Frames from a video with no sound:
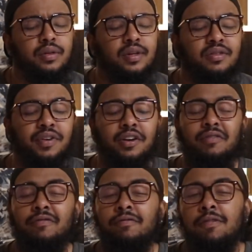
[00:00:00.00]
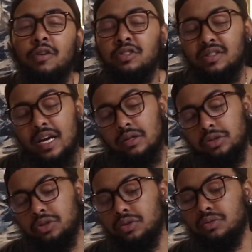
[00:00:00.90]
It's a very versatile
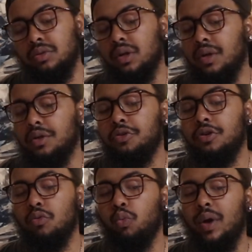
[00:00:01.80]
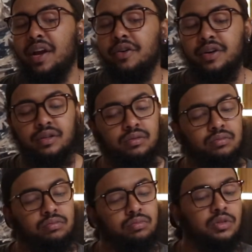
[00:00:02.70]
shoe. You can wear it,
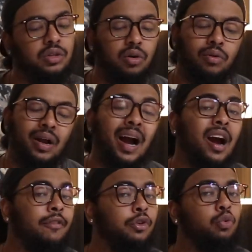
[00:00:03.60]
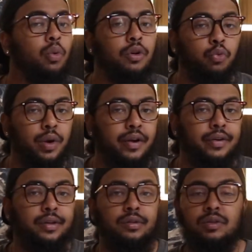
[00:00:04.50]
however you want to
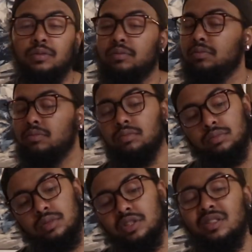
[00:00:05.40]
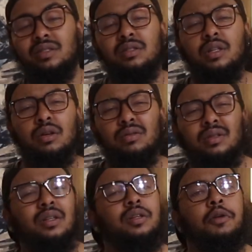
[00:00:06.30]
wear it. Just,
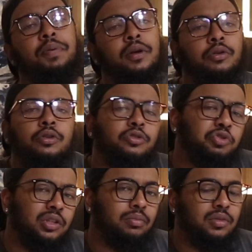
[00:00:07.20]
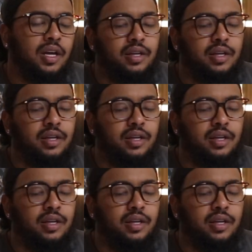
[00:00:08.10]
depend on your drip.